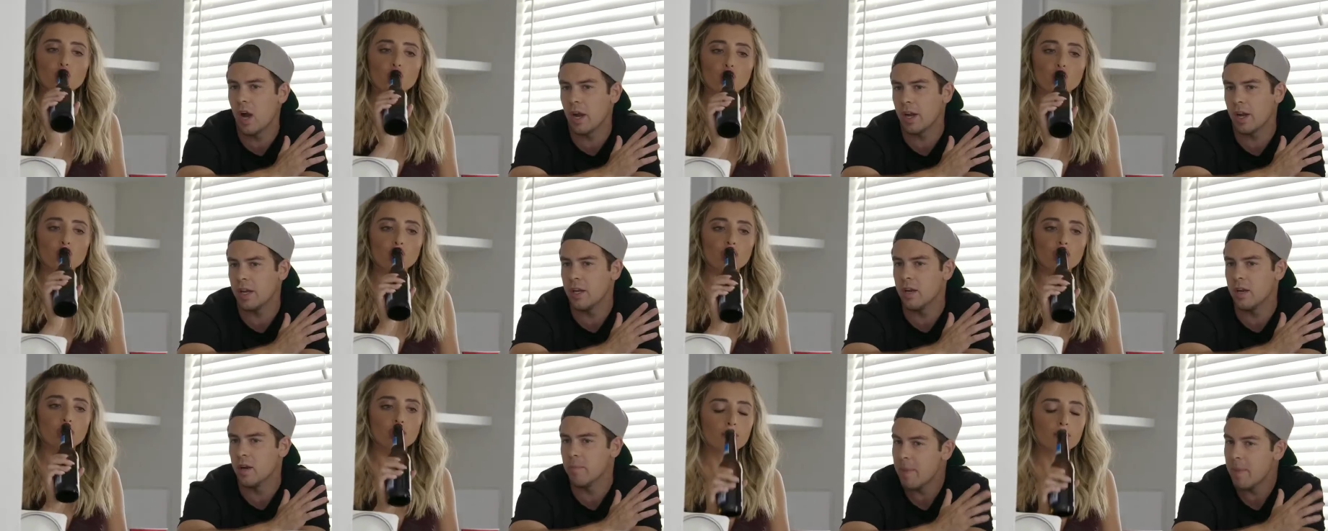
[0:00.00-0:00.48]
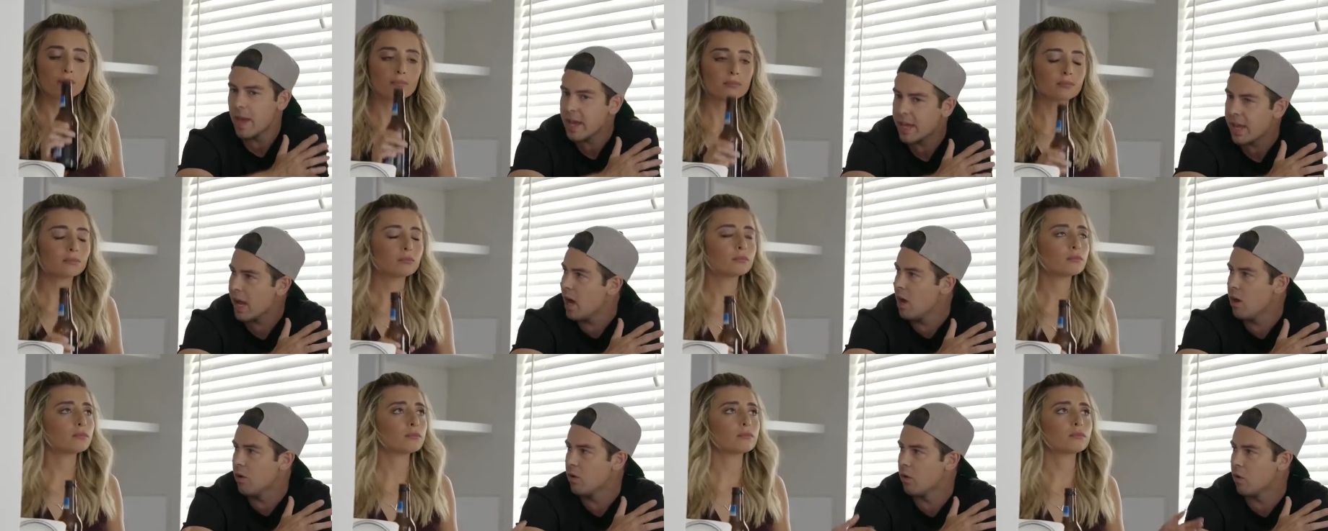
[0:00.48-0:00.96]
Speaker 1: Talking here, make
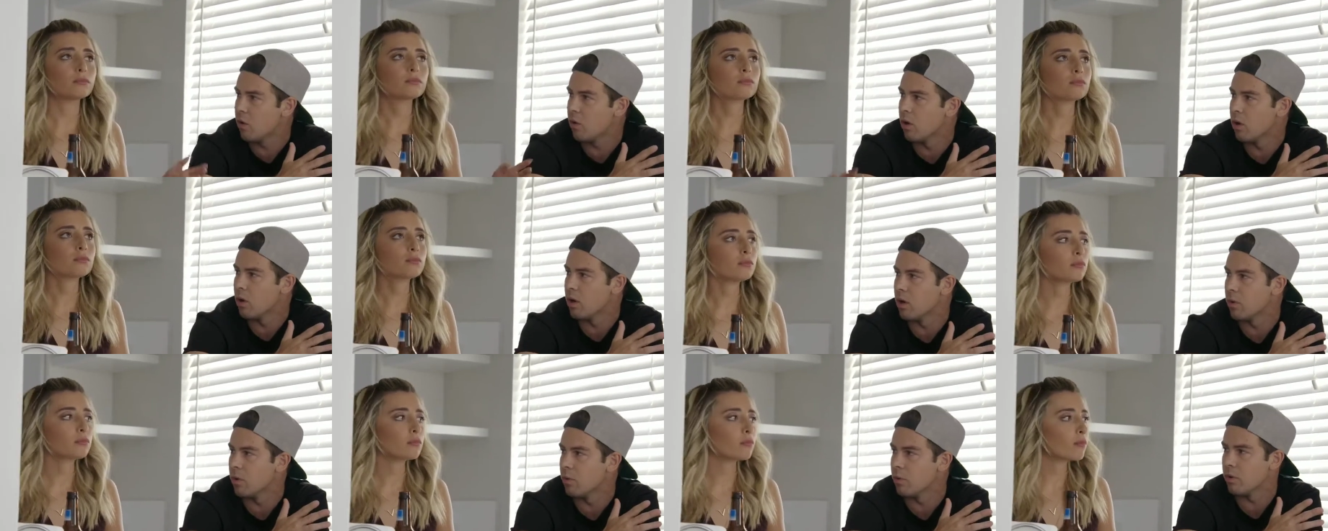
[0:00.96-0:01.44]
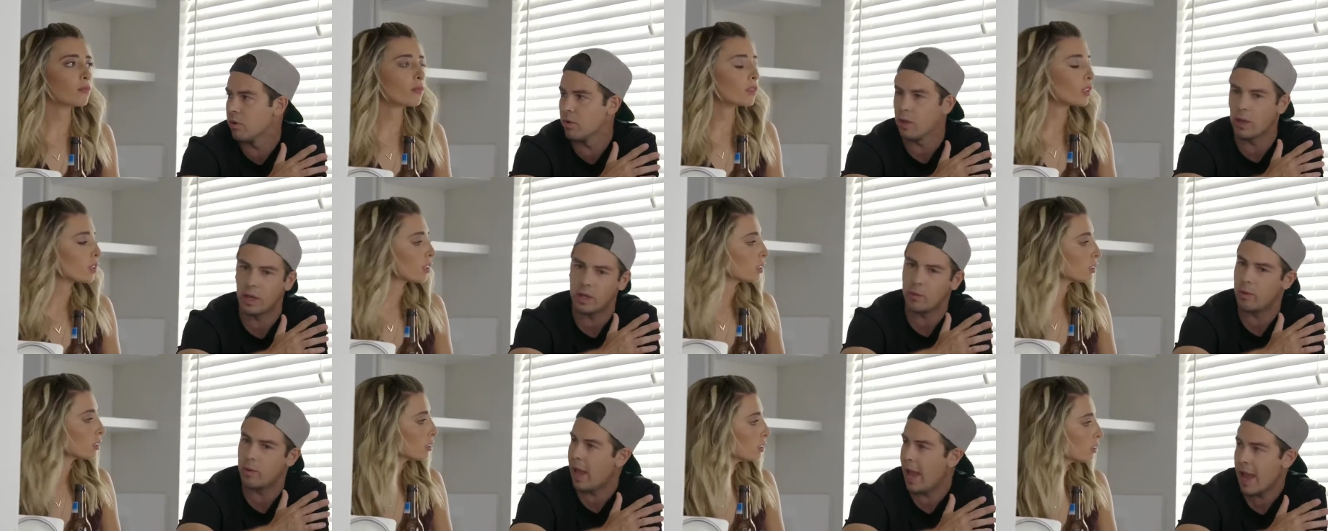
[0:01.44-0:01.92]
out or
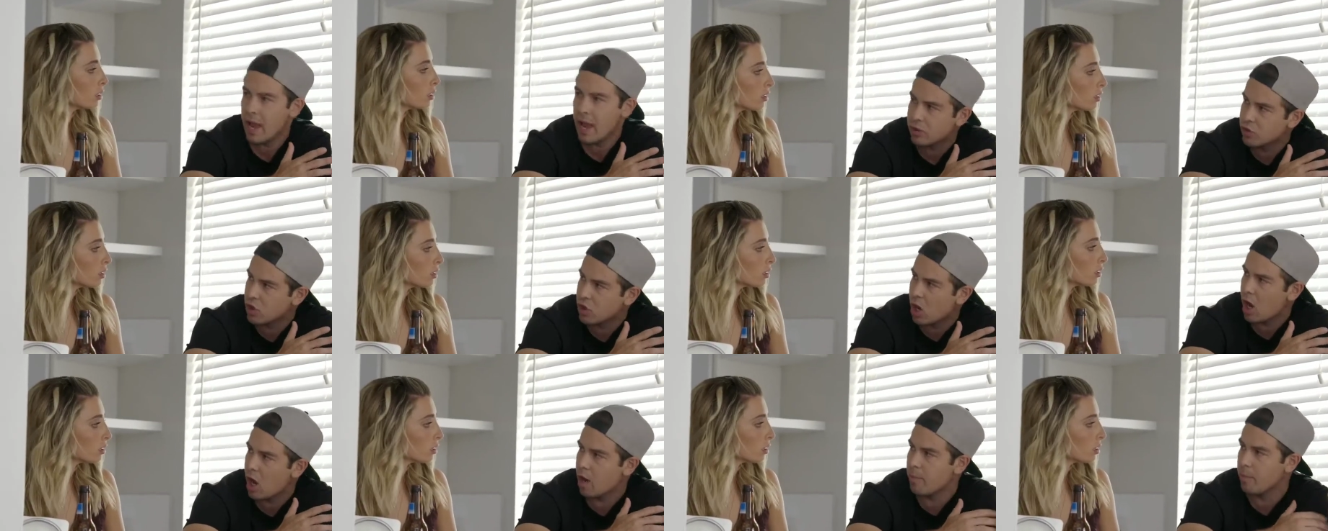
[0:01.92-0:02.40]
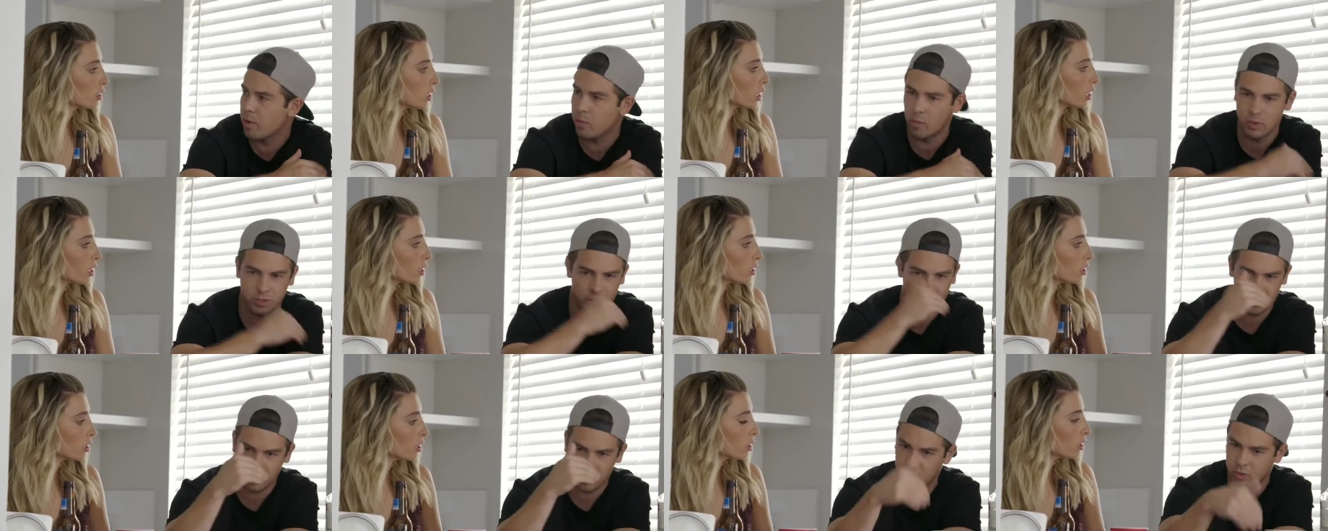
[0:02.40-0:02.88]
like hand job, or
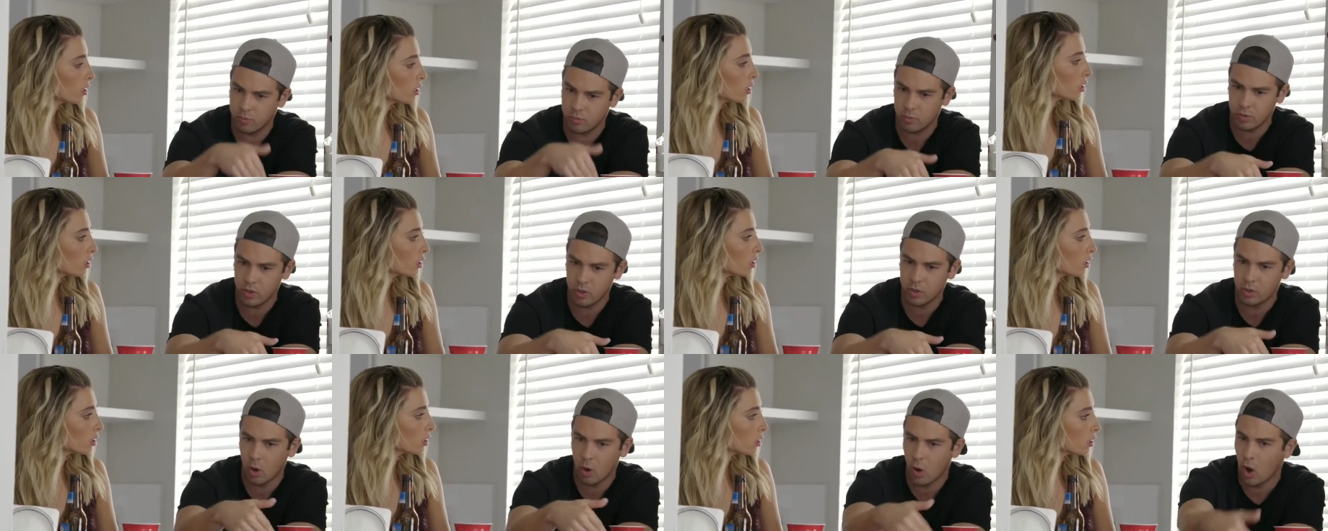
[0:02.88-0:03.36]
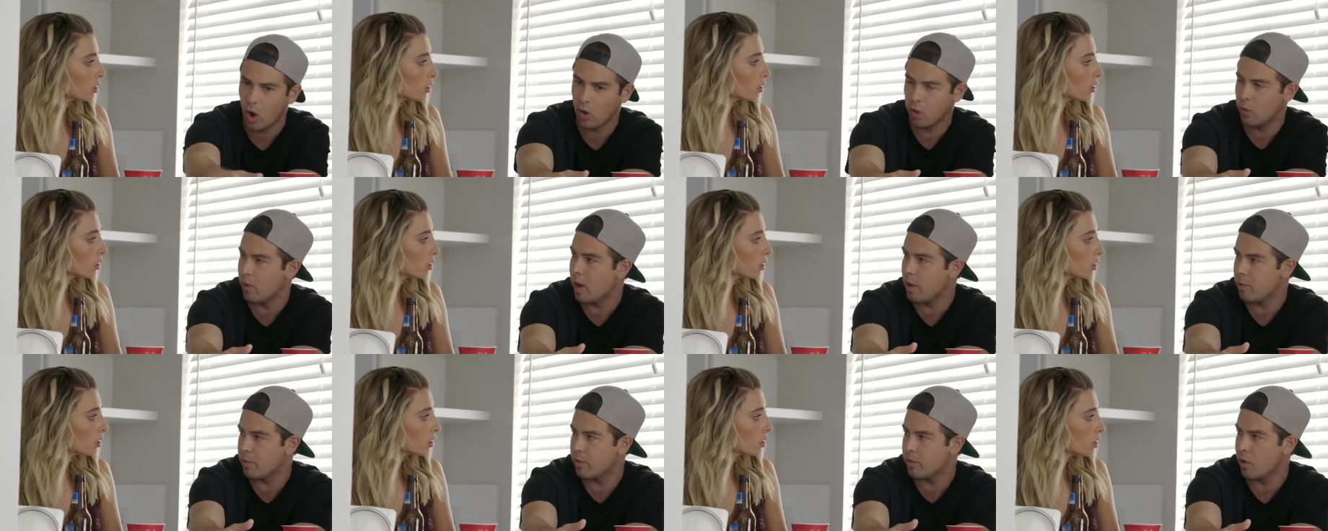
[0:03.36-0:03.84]
was it just you go all the
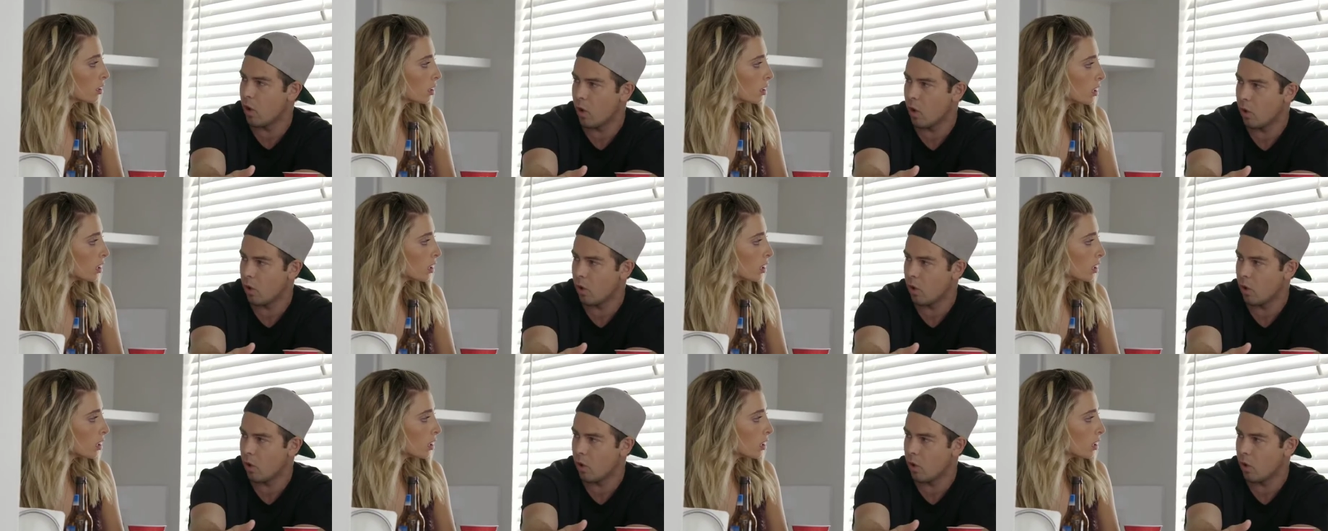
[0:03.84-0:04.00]
way with